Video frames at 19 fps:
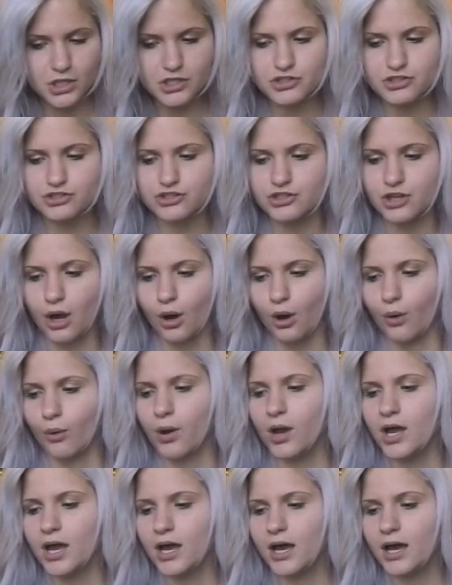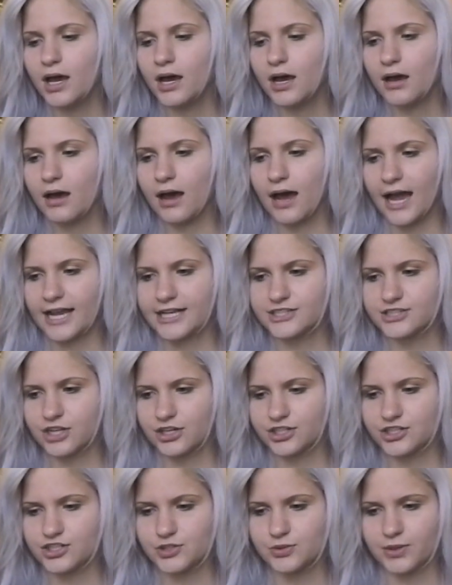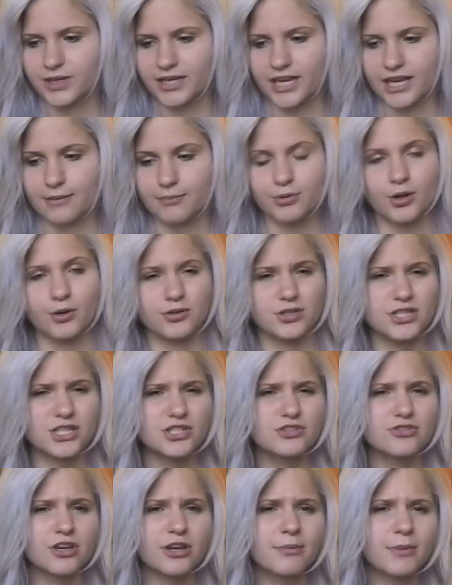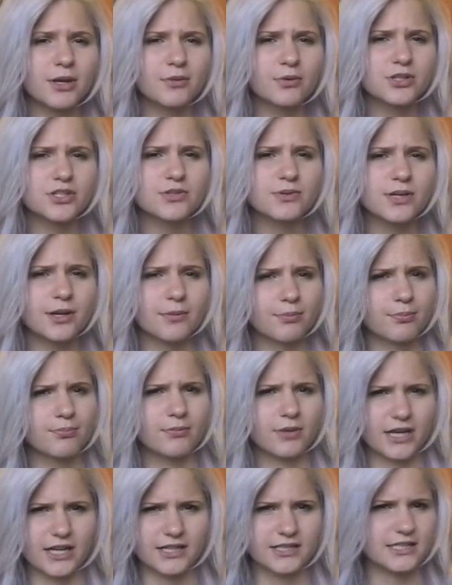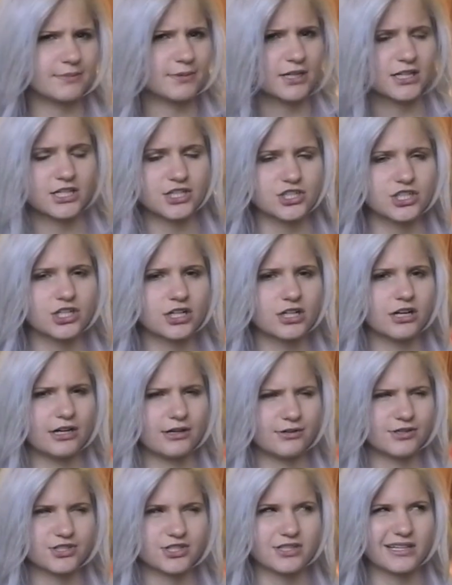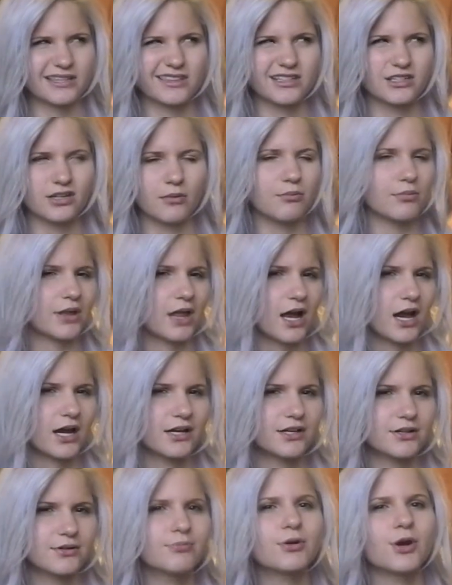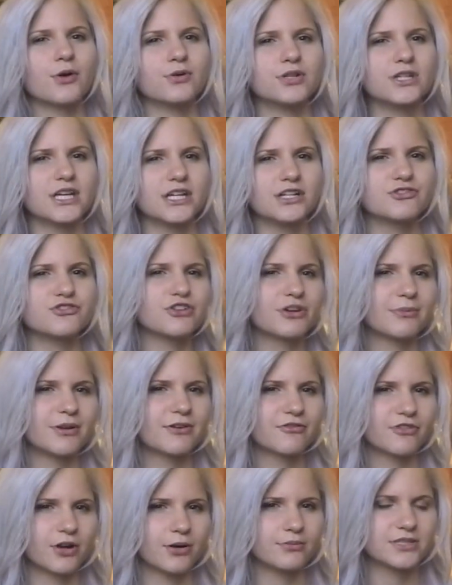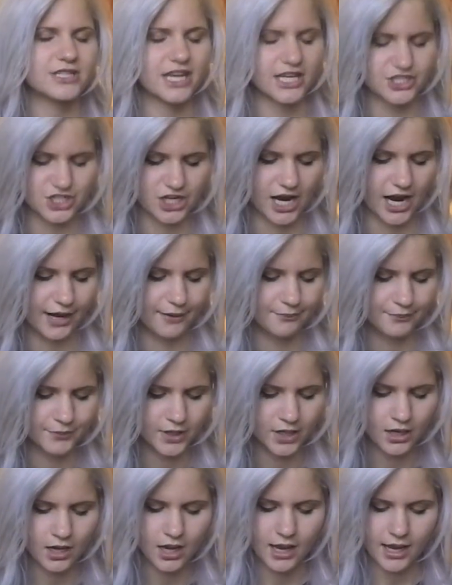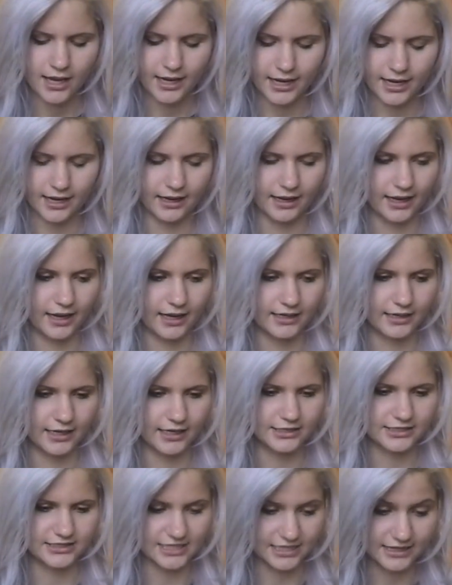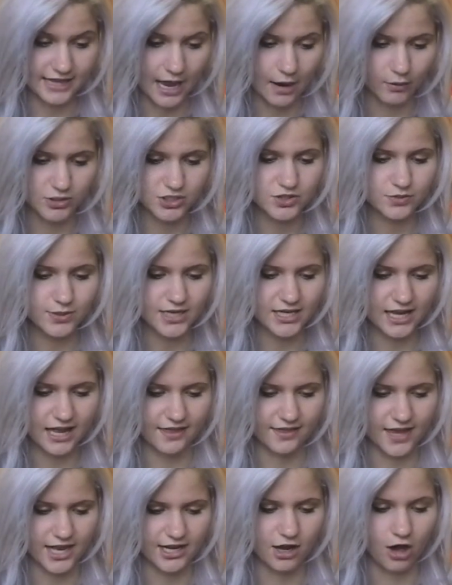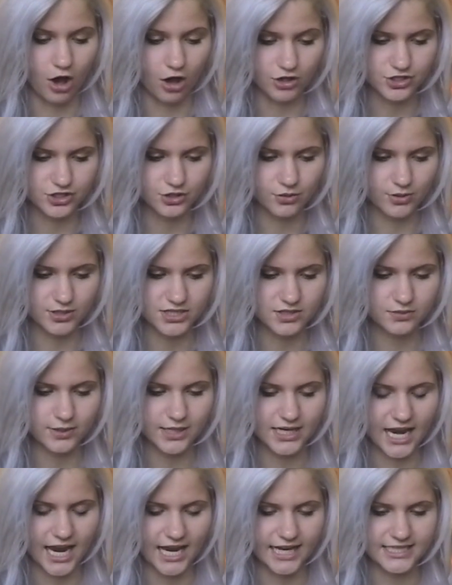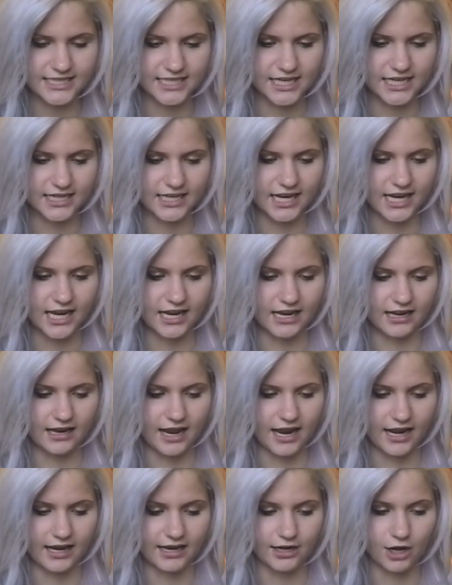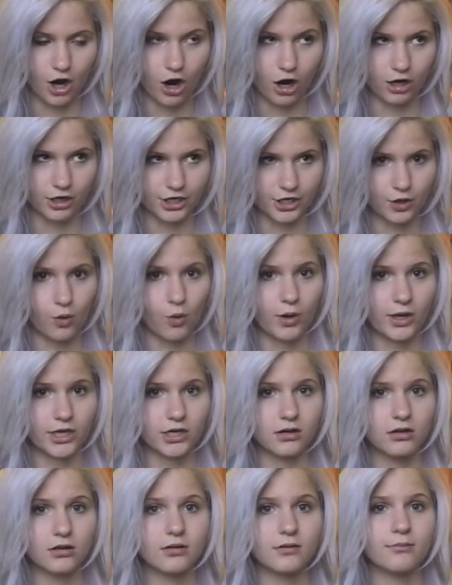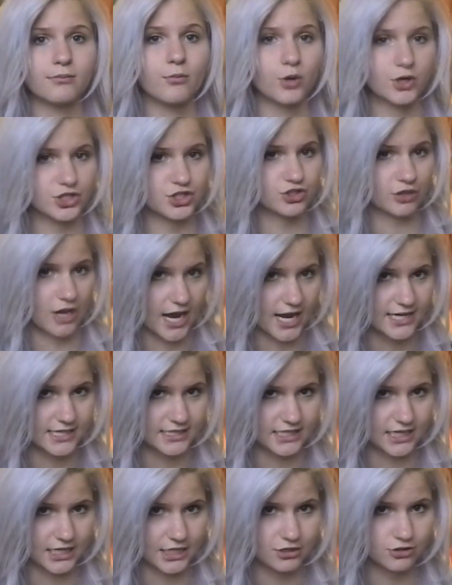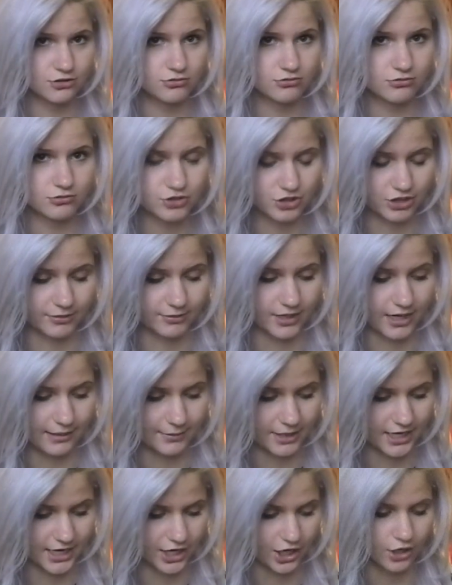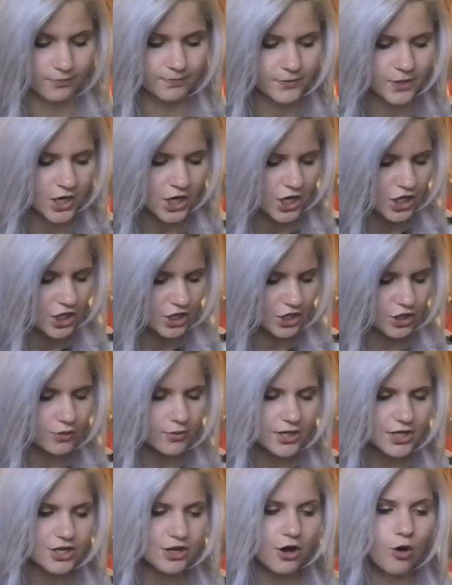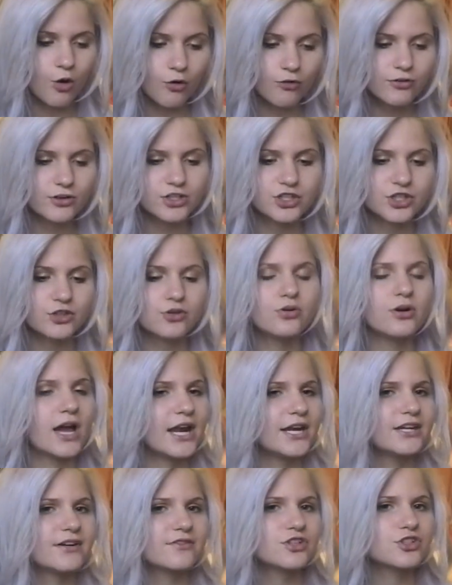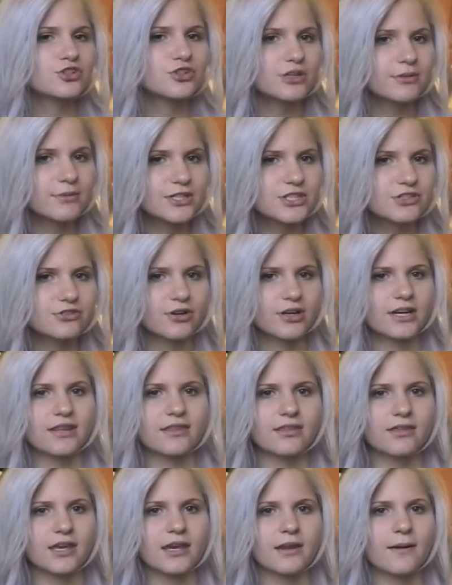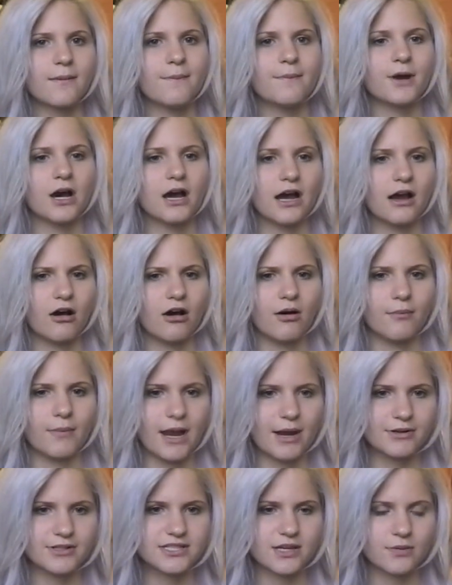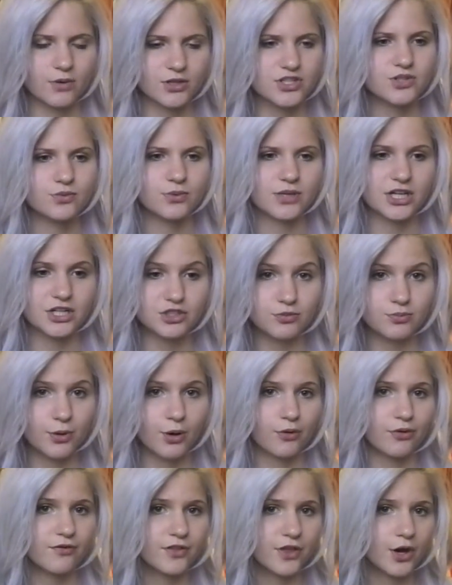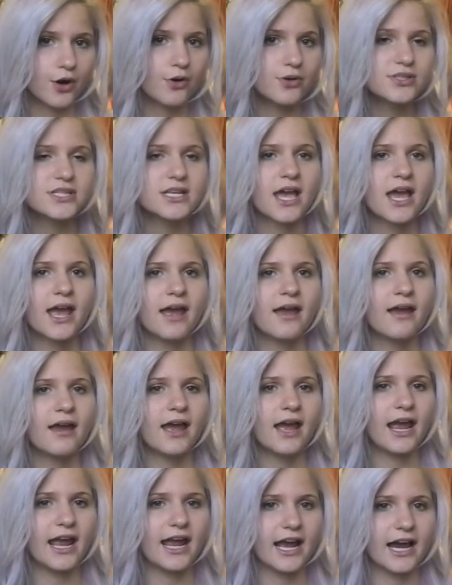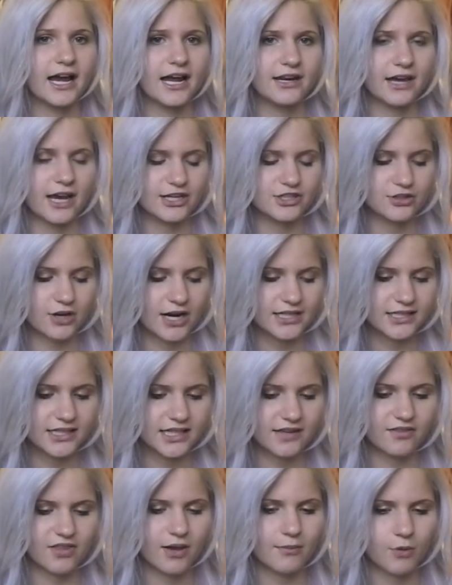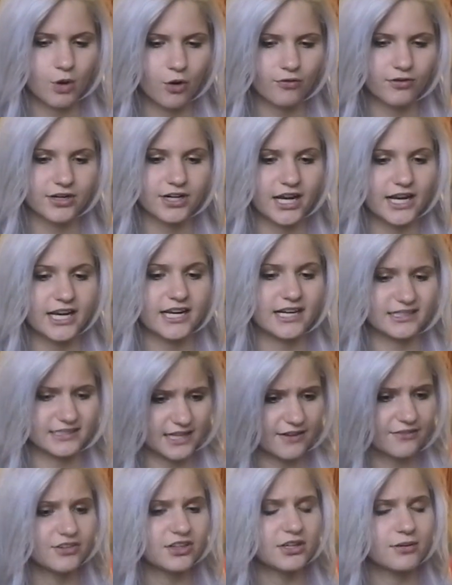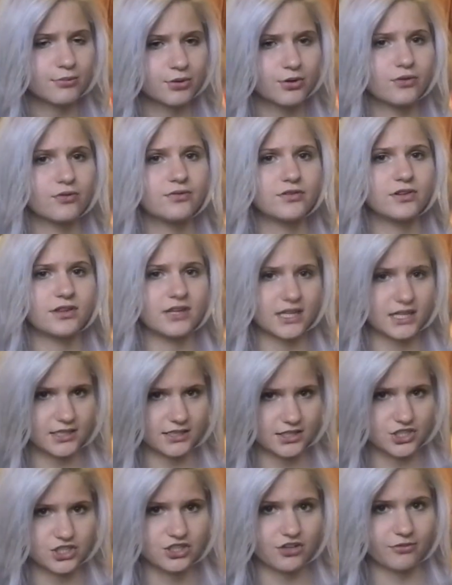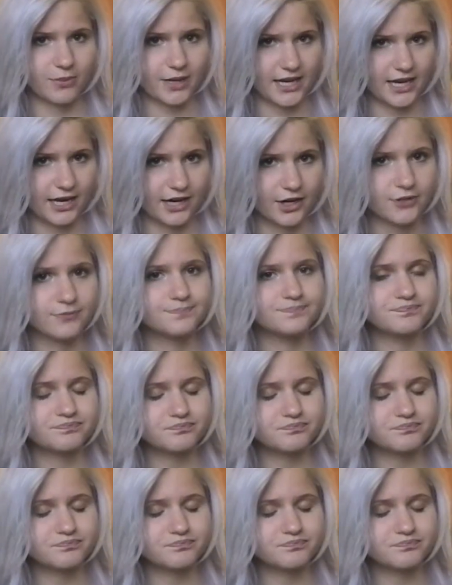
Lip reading: So I started doing a protein treatment once a week, like a deep conditioner. It was just like the Dumb Blonde protein treatment from TIGI. And I did that once a week, and then also once a week I did an argan oil moisturizing treatment on my hair. You don't want to overdo any of the treatments or anything, but I would say once a week do both of those. And I try to leave them overnight, and it definitely improved the condition of my hair.